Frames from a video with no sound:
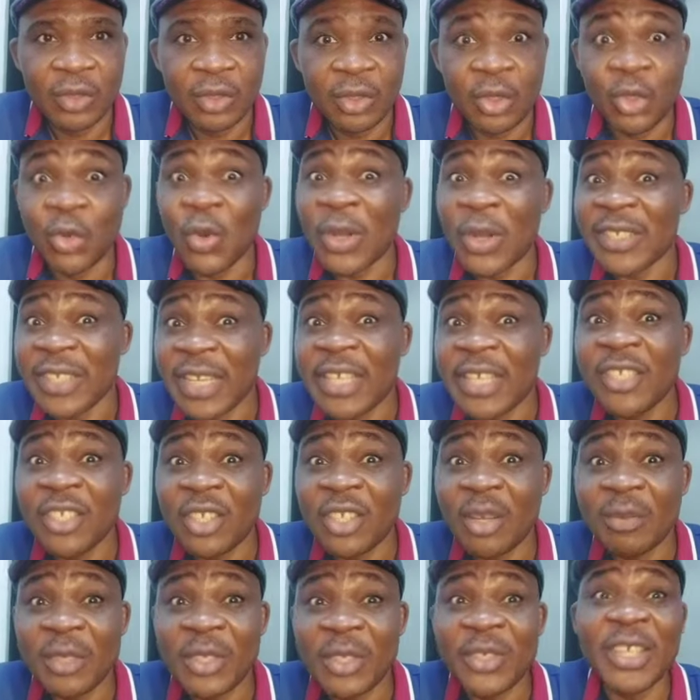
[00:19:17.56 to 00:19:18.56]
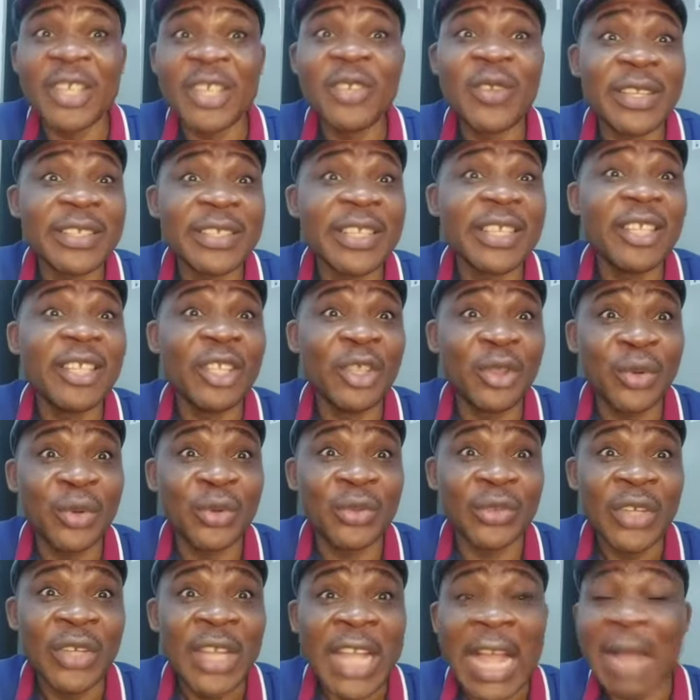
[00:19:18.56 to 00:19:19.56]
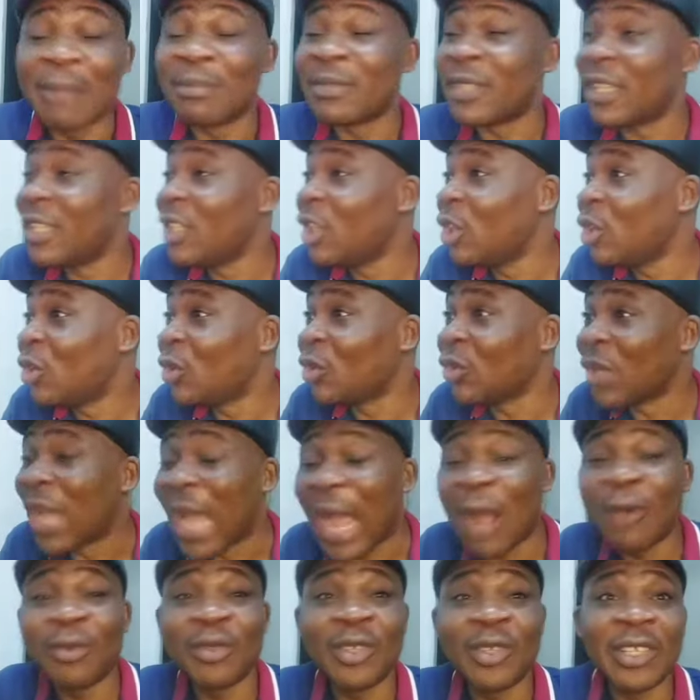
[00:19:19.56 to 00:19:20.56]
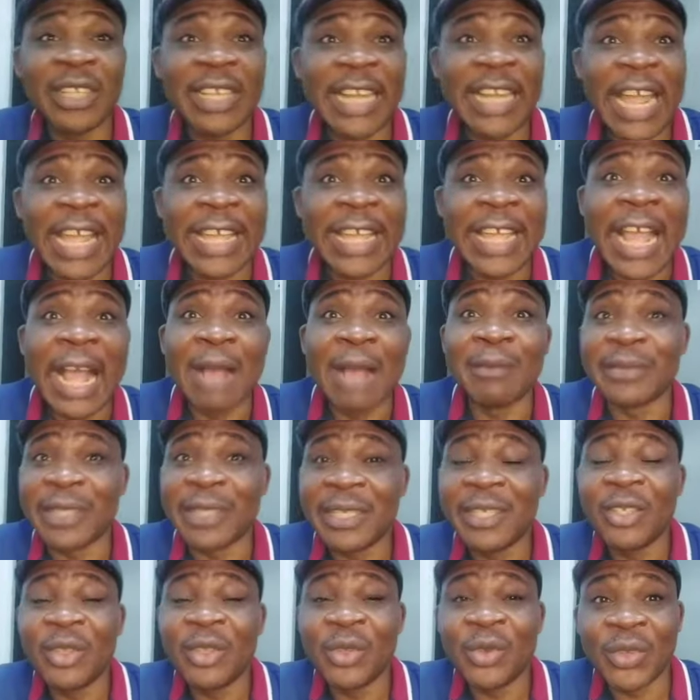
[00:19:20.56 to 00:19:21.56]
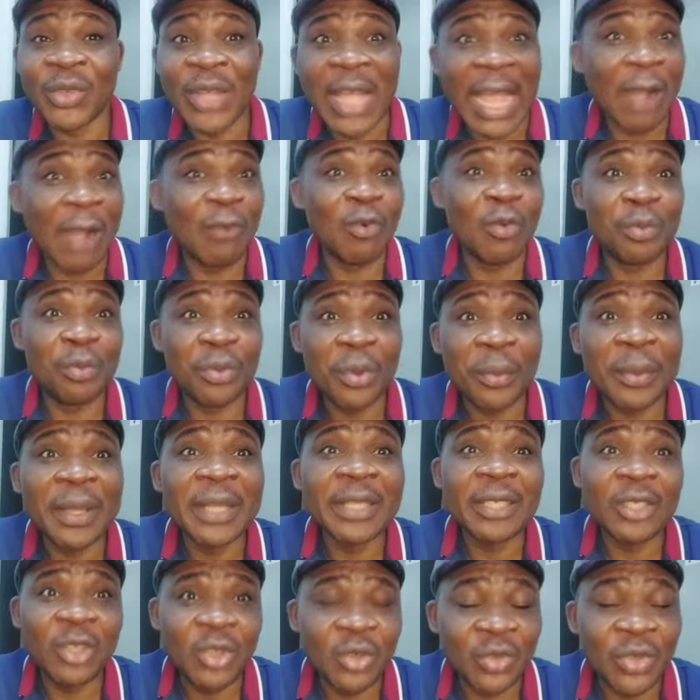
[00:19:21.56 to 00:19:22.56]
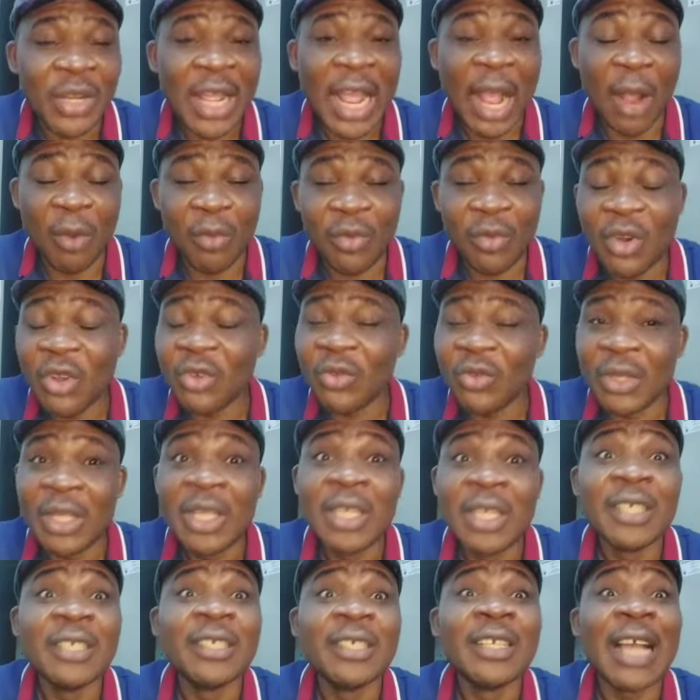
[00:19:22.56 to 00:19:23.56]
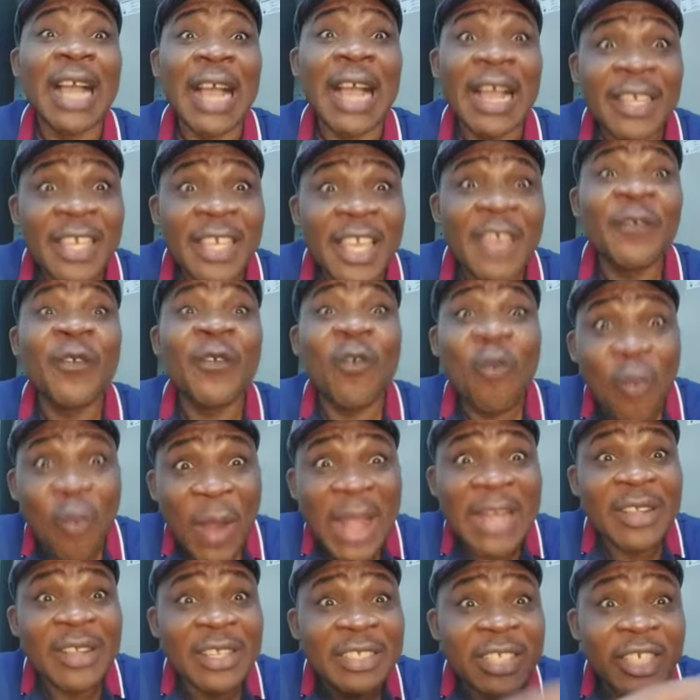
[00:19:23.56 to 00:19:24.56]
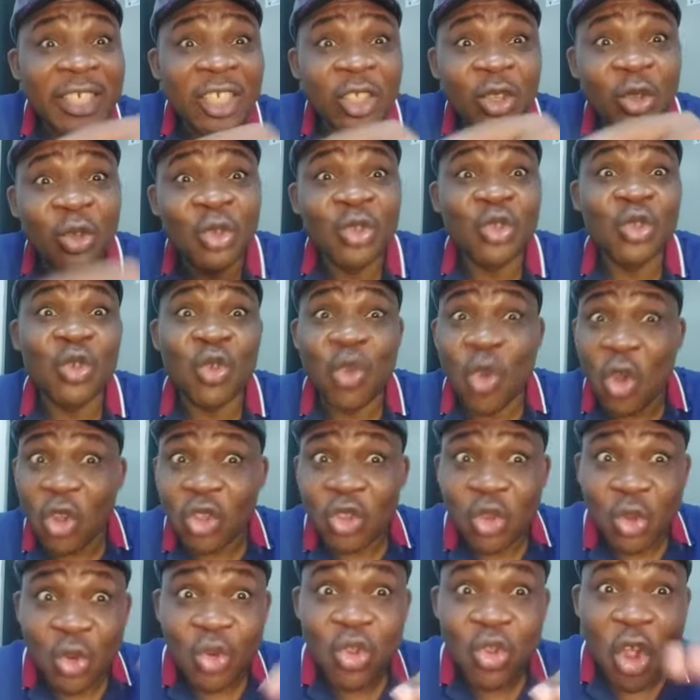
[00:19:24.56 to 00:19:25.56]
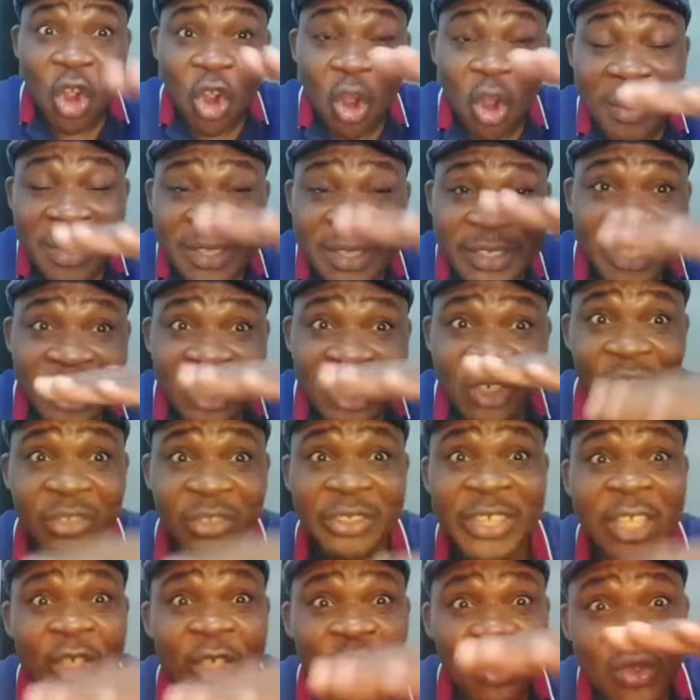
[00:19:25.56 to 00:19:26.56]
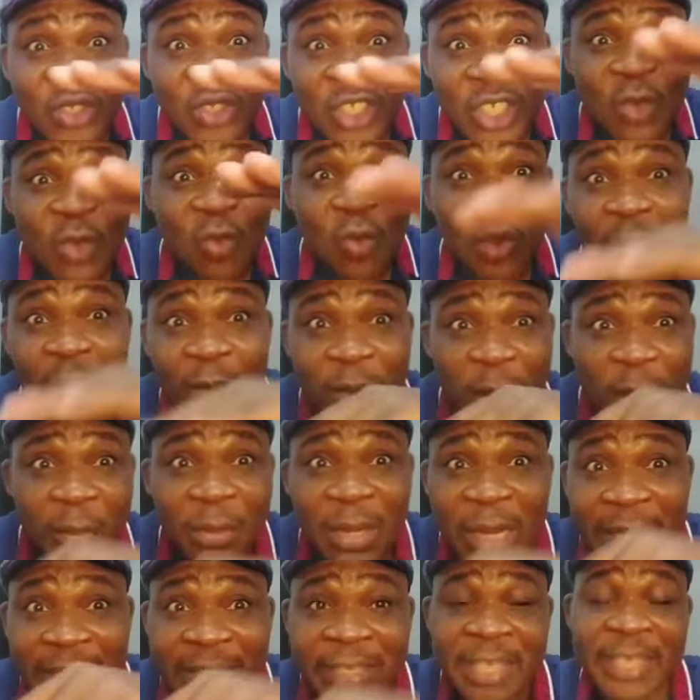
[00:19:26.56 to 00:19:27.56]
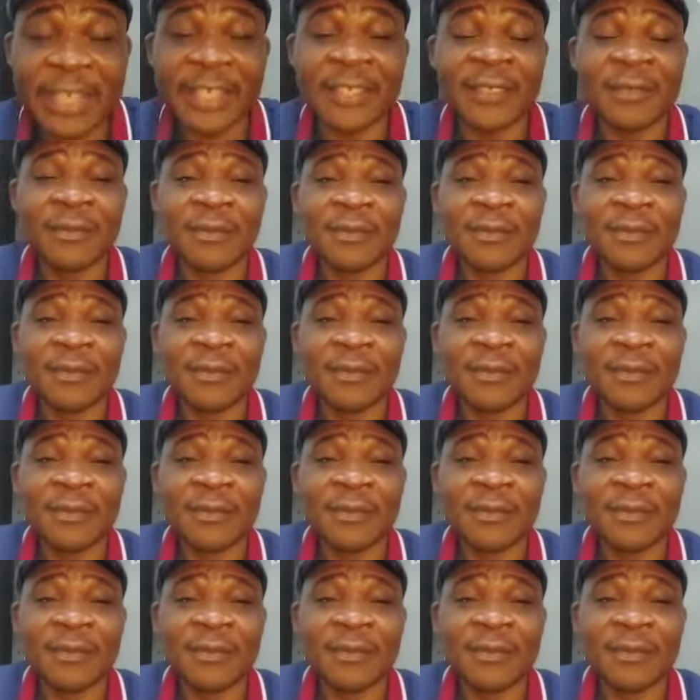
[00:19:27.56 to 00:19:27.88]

You are saying something. You say you are saying the truth. I'm saying the truth. I will not lie. I'm saying the truth. I will propagate the truth. I will not. Even while you're saying the truth, you go through your comment section. Then you see what people are saying.